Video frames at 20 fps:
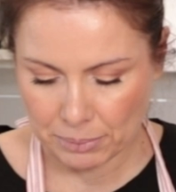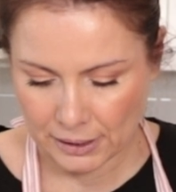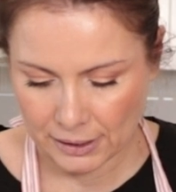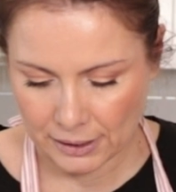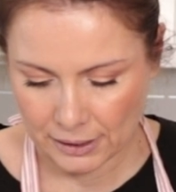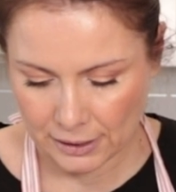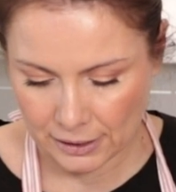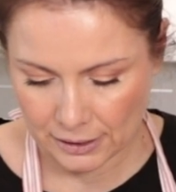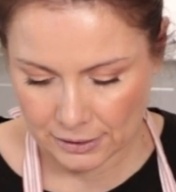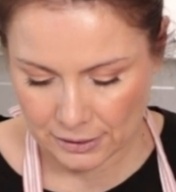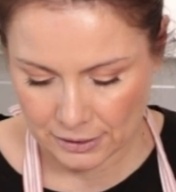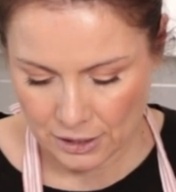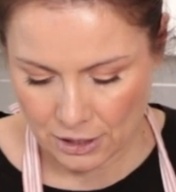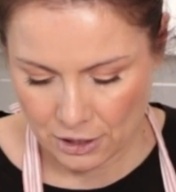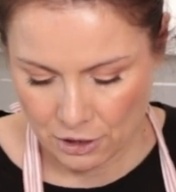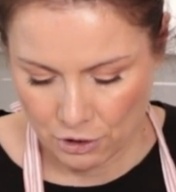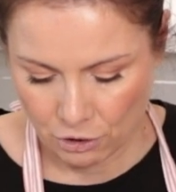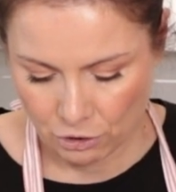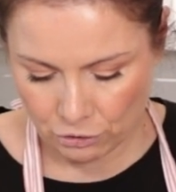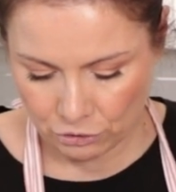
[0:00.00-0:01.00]
pin
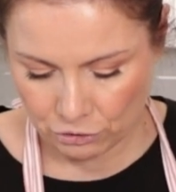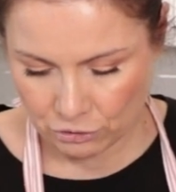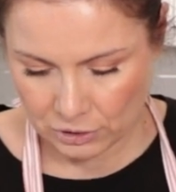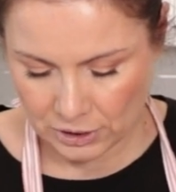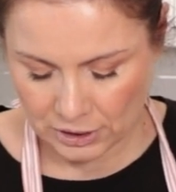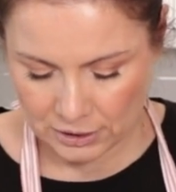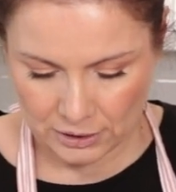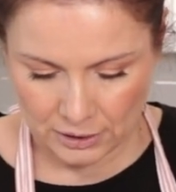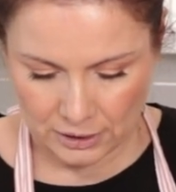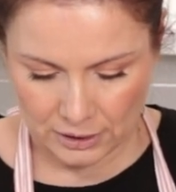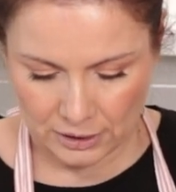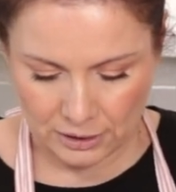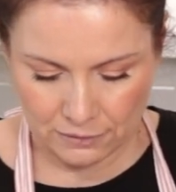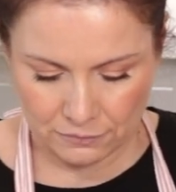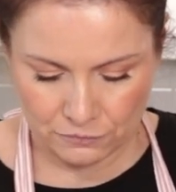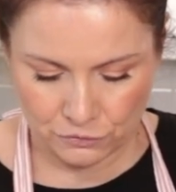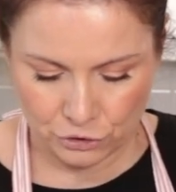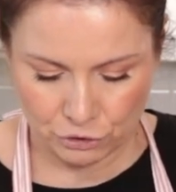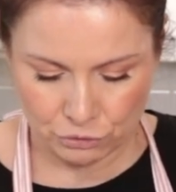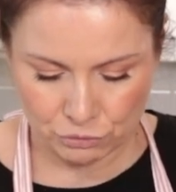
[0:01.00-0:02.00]
or you can
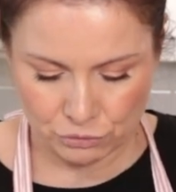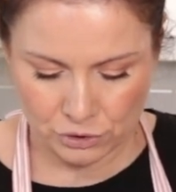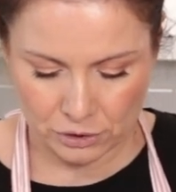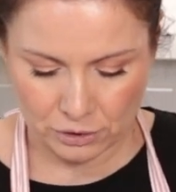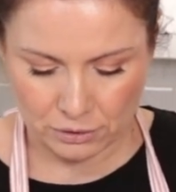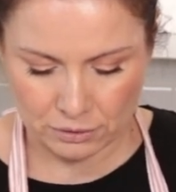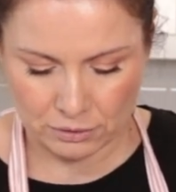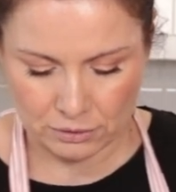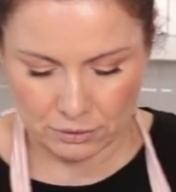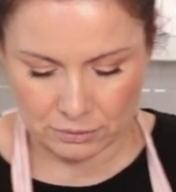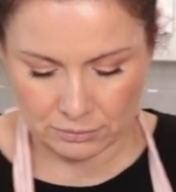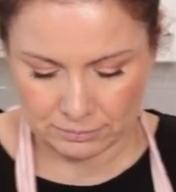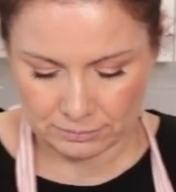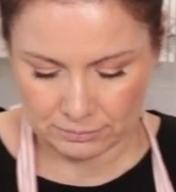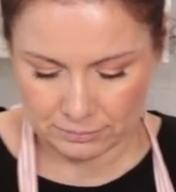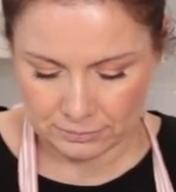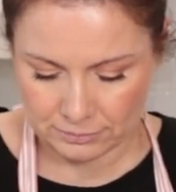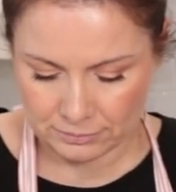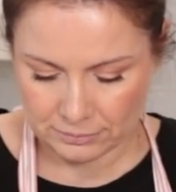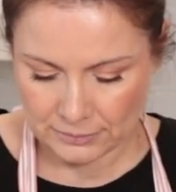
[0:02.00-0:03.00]
even use your
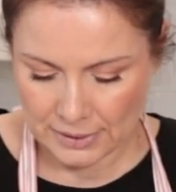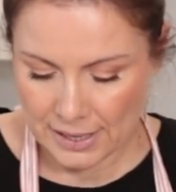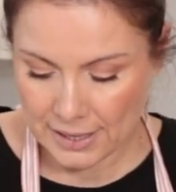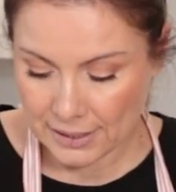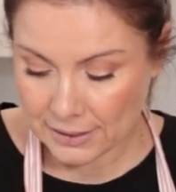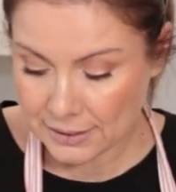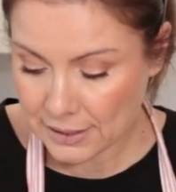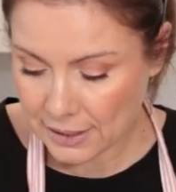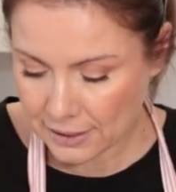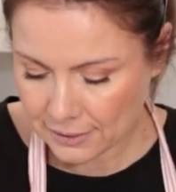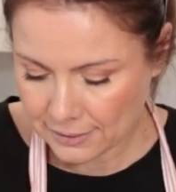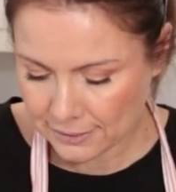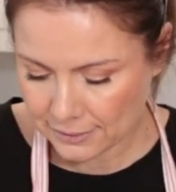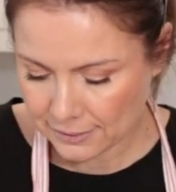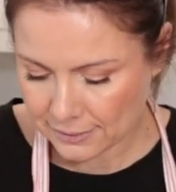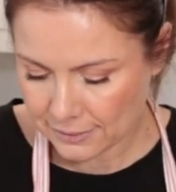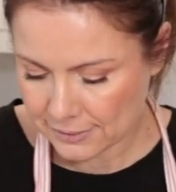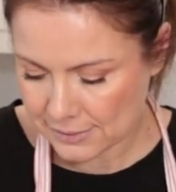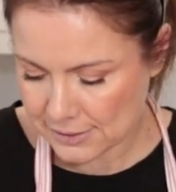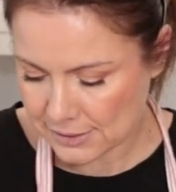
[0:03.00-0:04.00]
hand
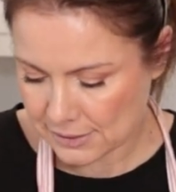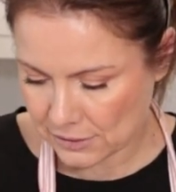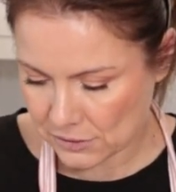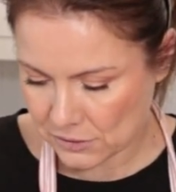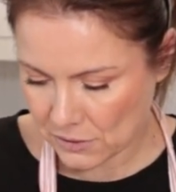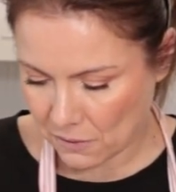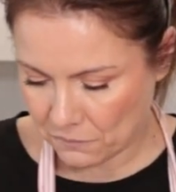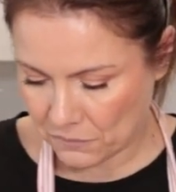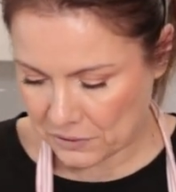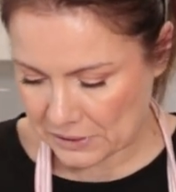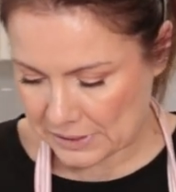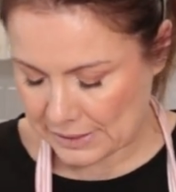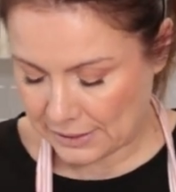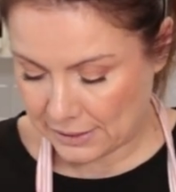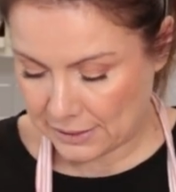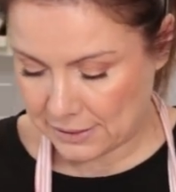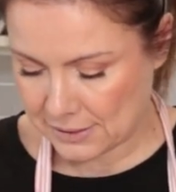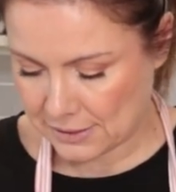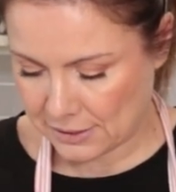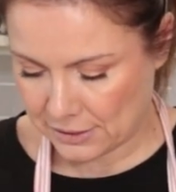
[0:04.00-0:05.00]
knuckles. It's
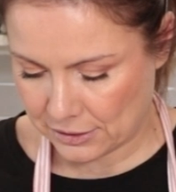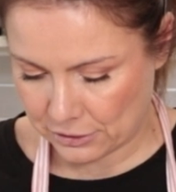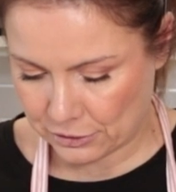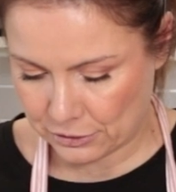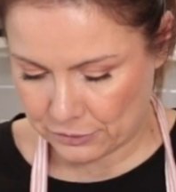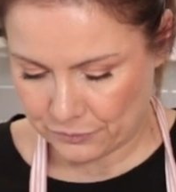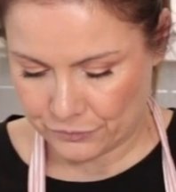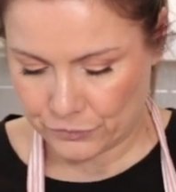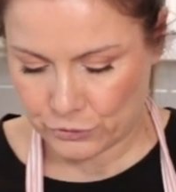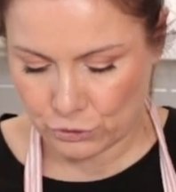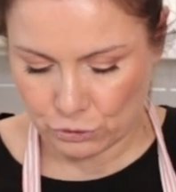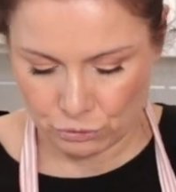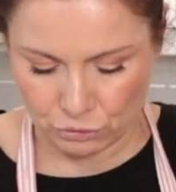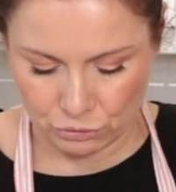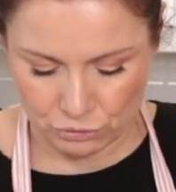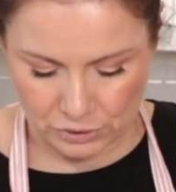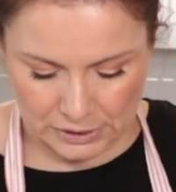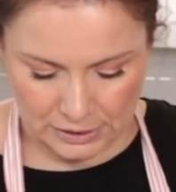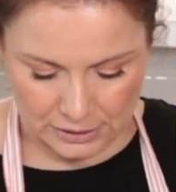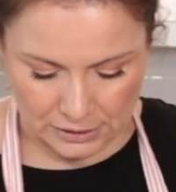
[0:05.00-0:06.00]
obviously easier to
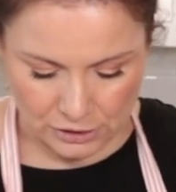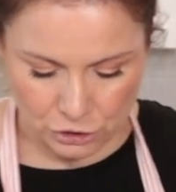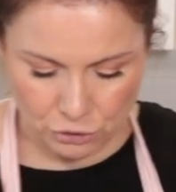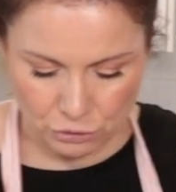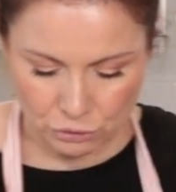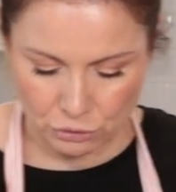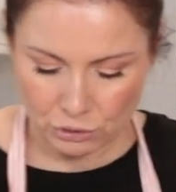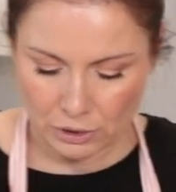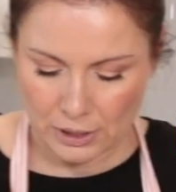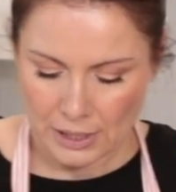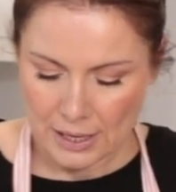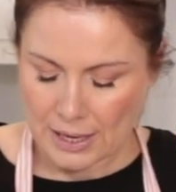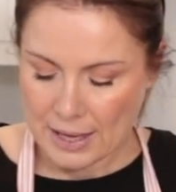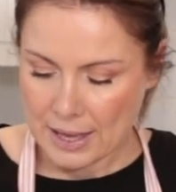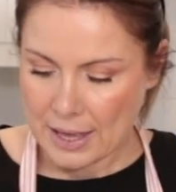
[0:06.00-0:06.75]
use this tool.